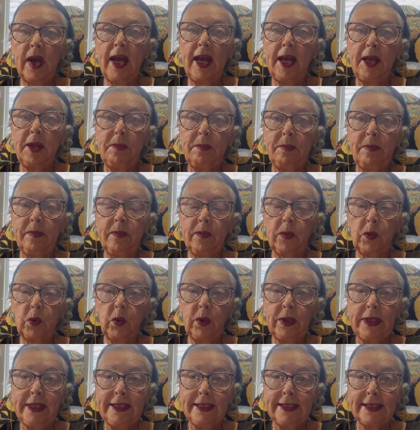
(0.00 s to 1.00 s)
a
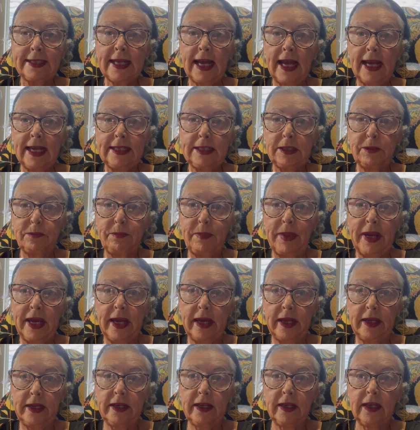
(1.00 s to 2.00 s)
queen-size
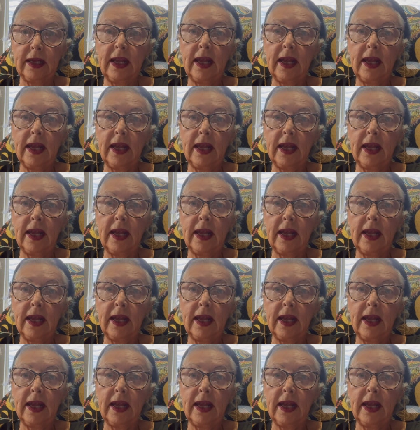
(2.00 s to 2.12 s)
bed.